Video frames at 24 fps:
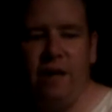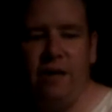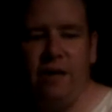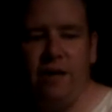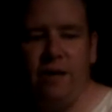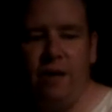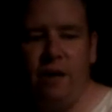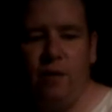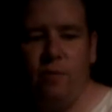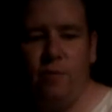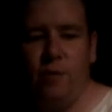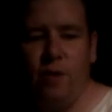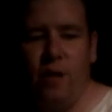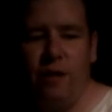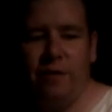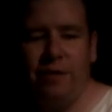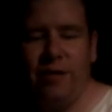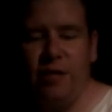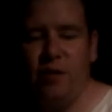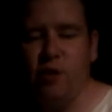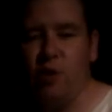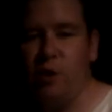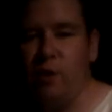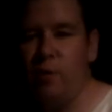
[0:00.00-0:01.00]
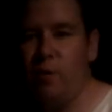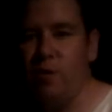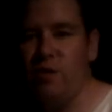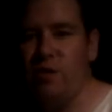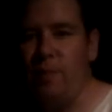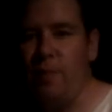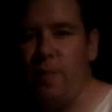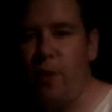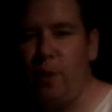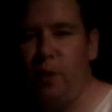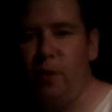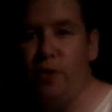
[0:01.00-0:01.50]
He uh, allegedly was
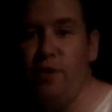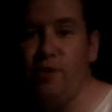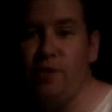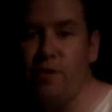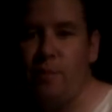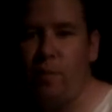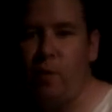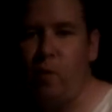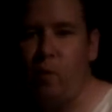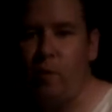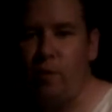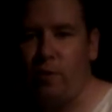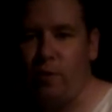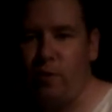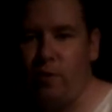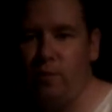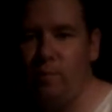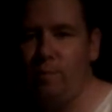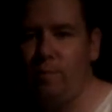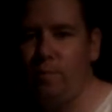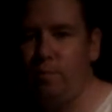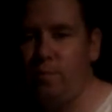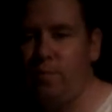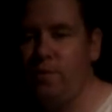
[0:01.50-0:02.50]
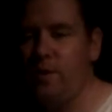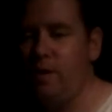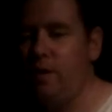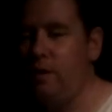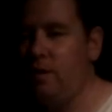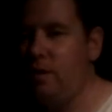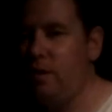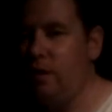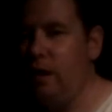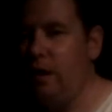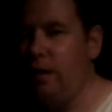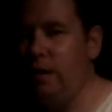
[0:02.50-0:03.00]
a Bernie supporter.
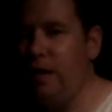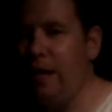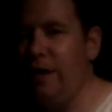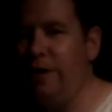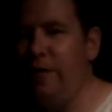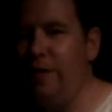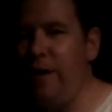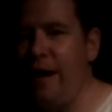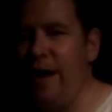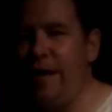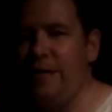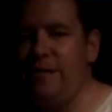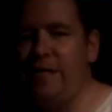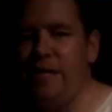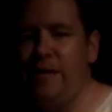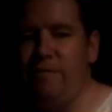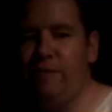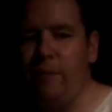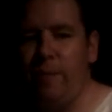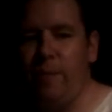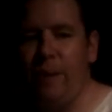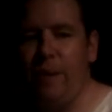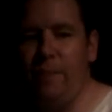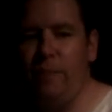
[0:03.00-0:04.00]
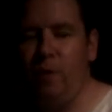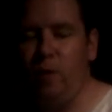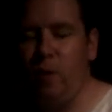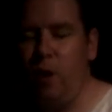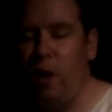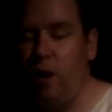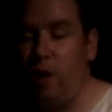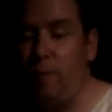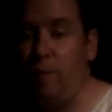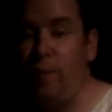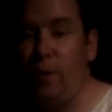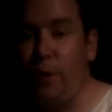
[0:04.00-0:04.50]
A lot of you Antifa people
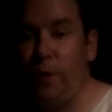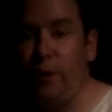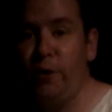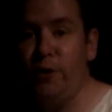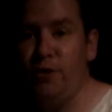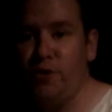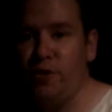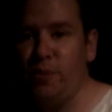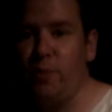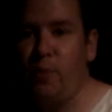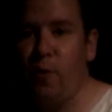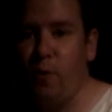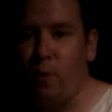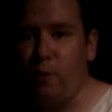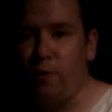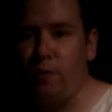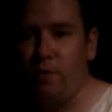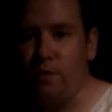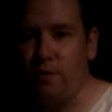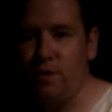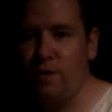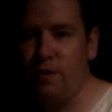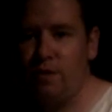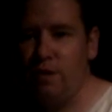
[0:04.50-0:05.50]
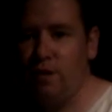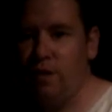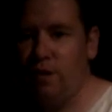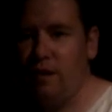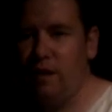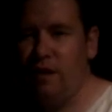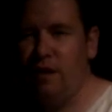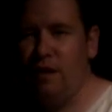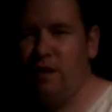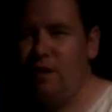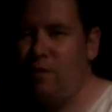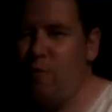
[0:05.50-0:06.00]
are Bernie supporters.
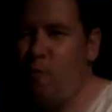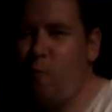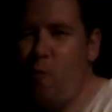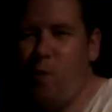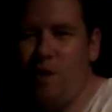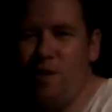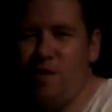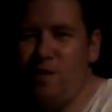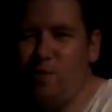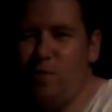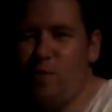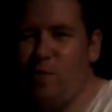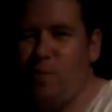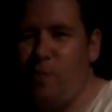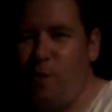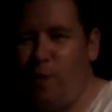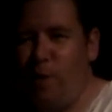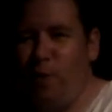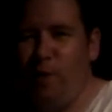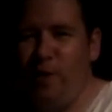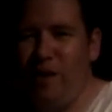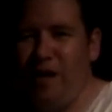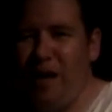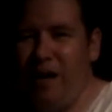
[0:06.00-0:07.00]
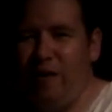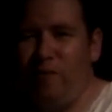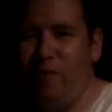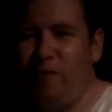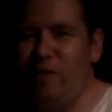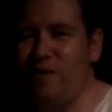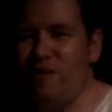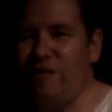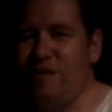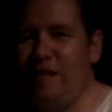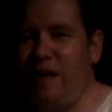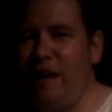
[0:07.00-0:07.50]
What is it with Bernie? I don't
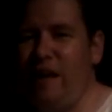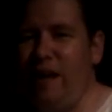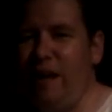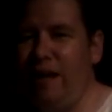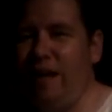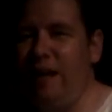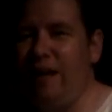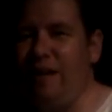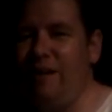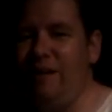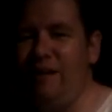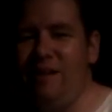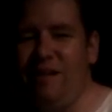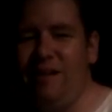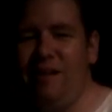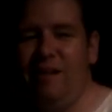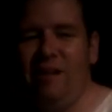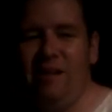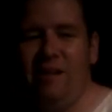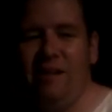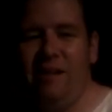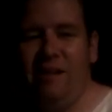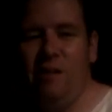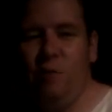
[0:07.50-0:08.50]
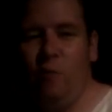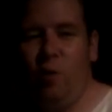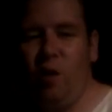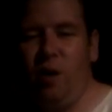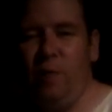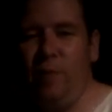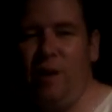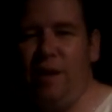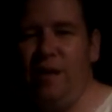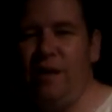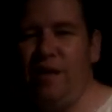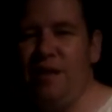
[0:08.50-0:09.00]
understand. I got one
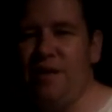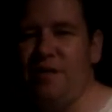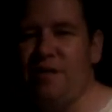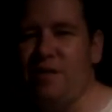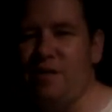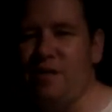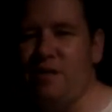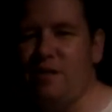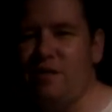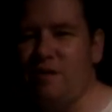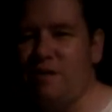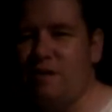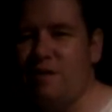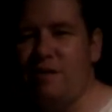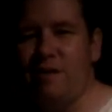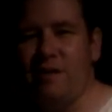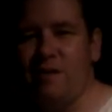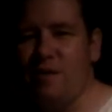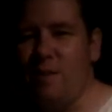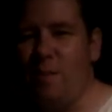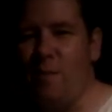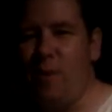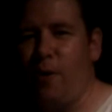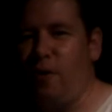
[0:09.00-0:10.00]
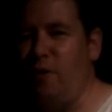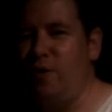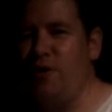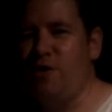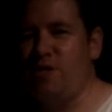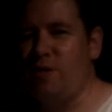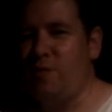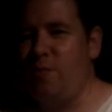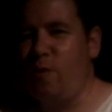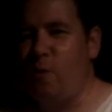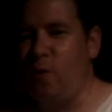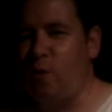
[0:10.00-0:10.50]
of my nieces is a Bernie
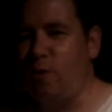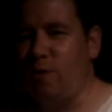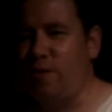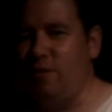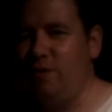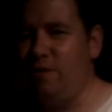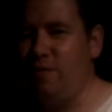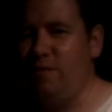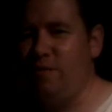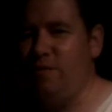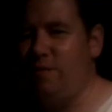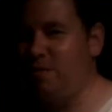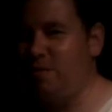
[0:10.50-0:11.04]
supporter.